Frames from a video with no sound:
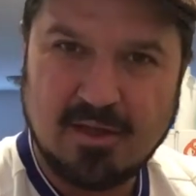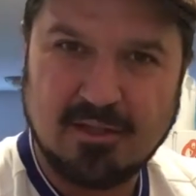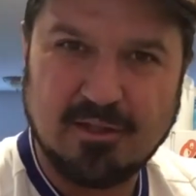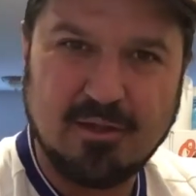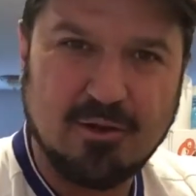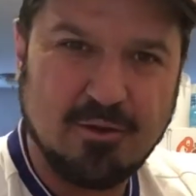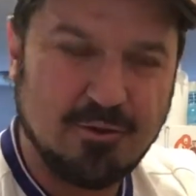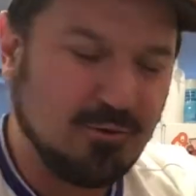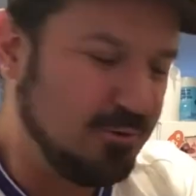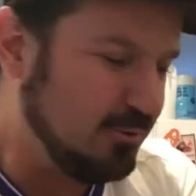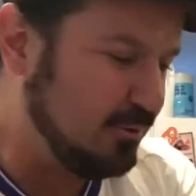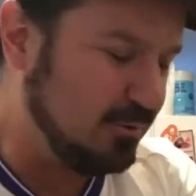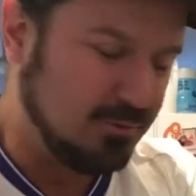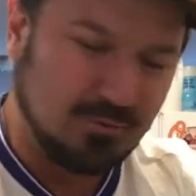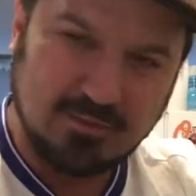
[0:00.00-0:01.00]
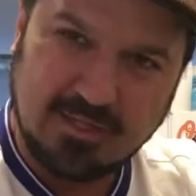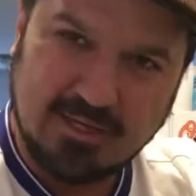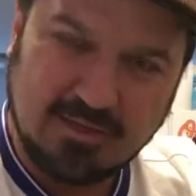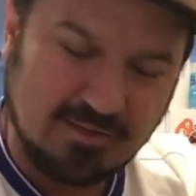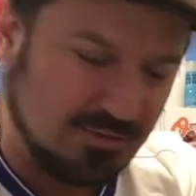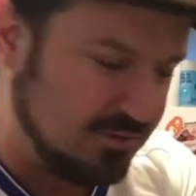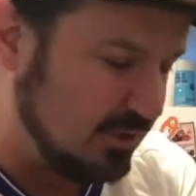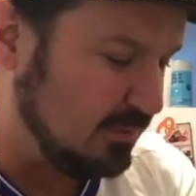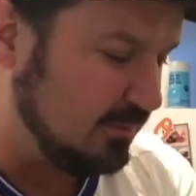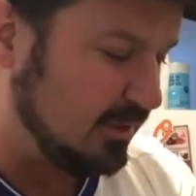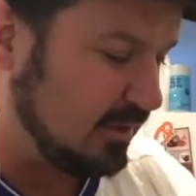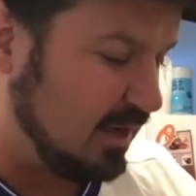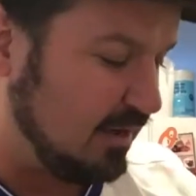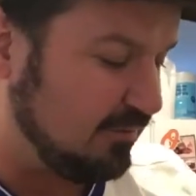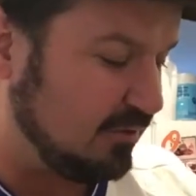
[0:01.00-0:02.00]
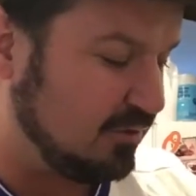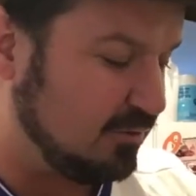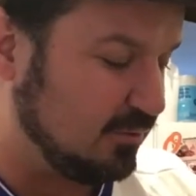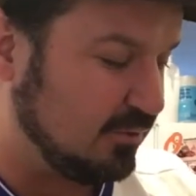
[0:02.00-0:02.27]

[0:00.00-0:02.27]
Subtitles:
Hello, ladies and gentlemen, Kava